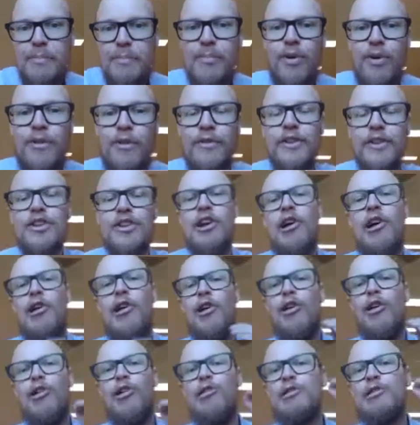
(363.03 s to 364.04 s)
profit
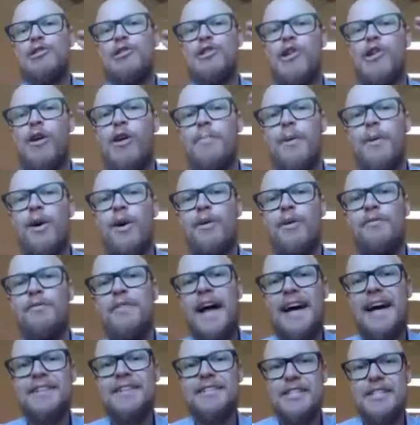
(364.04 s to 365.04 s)
on top of
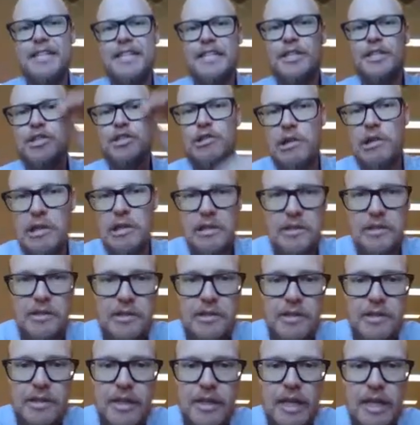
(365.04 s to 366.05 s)
that
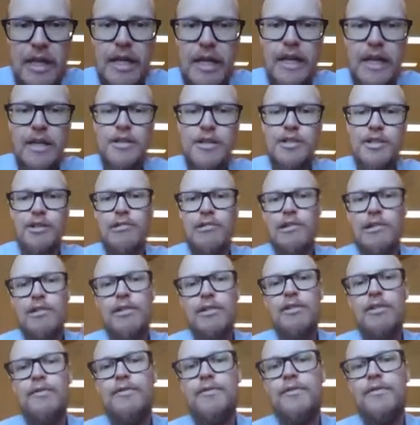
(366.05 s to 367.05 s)
$6. So a
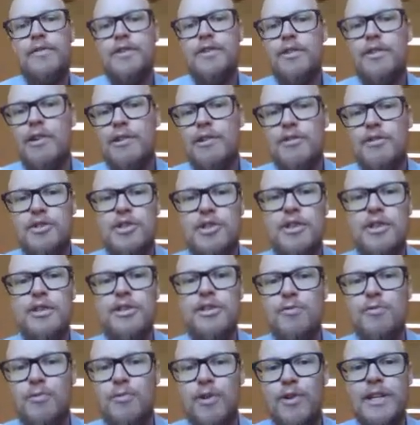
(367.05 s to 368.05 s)
lot of
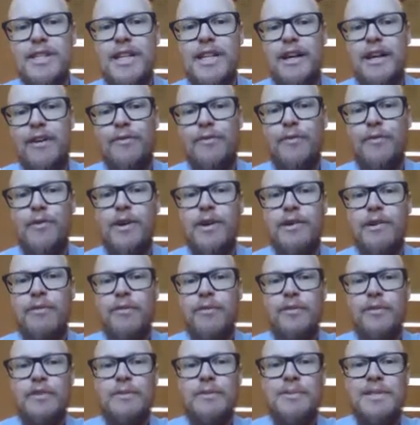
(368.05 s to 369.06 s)
students worked out
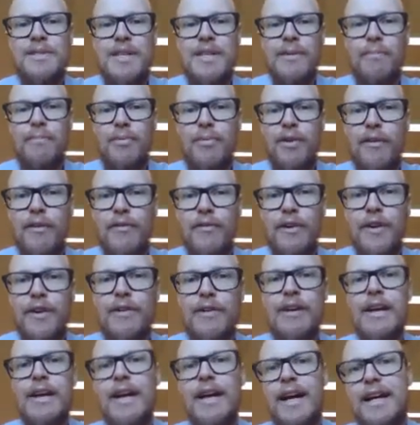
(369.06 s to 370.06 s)
450% profit,
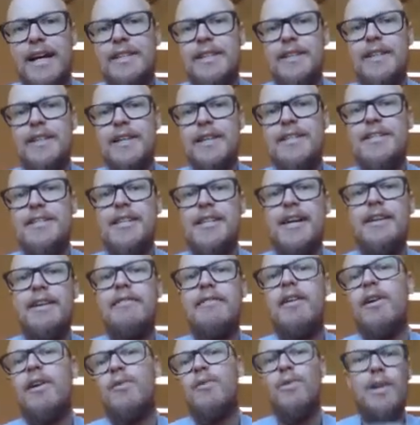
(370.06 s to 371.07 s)
and then they said,
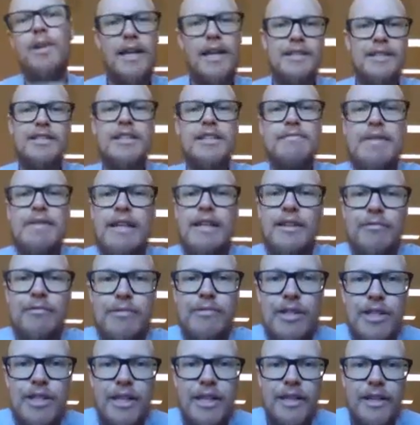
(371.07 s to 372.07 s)
well, that's the amount that
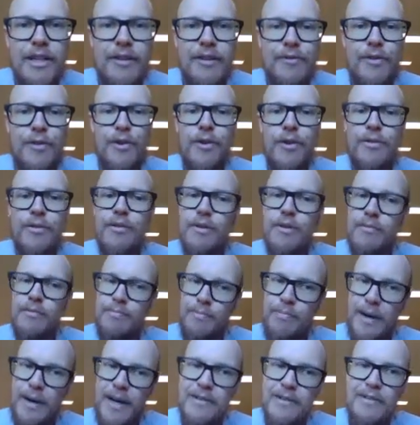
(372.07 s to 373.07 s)
we're selling it for.
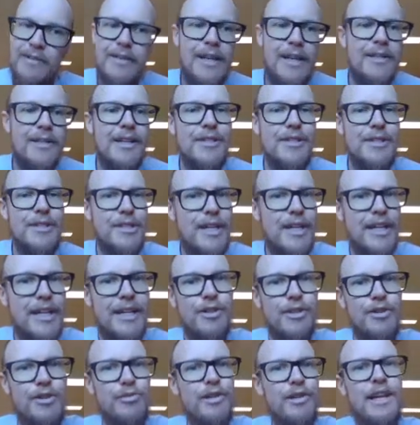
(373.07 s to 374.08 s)
But that doesn't take
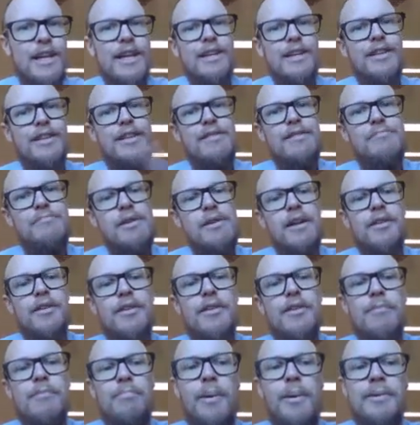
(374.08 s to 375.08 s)
into account the amount
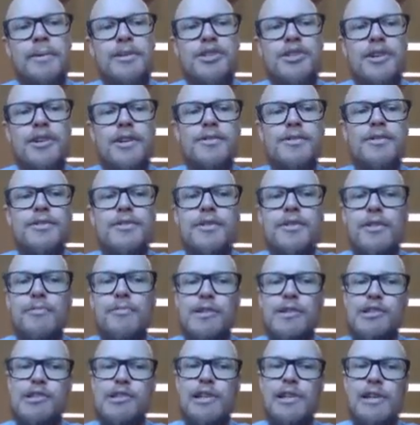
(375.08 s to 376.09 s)
that Bobby Jones
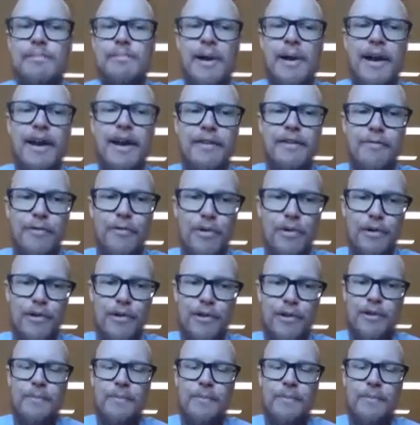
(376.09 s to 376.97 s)
originally paid for it.